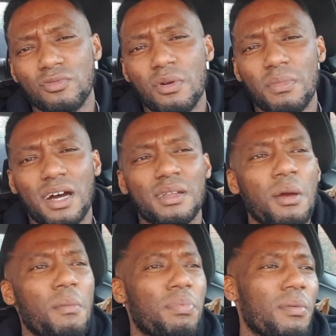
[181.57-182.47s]
on remand,
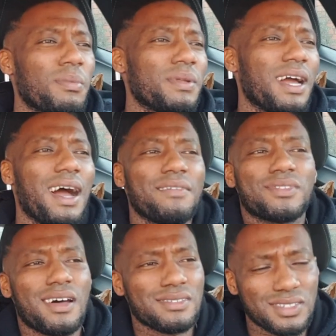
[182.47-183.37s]
probably I have
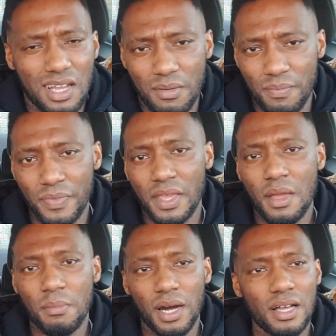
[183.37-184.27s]
done something.
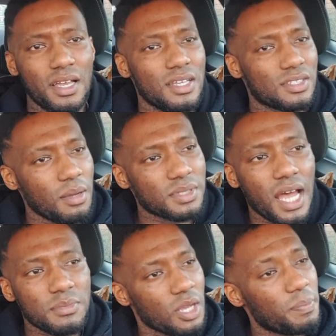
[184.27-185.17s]
But
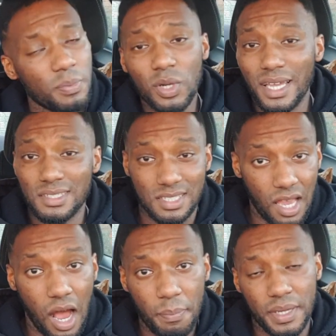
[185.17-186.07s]
sometimes some people get set
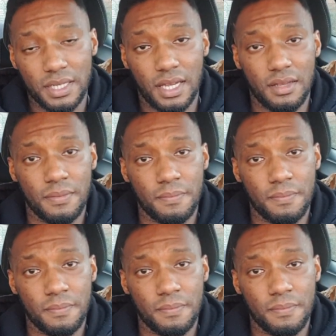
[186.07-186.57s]
up in that.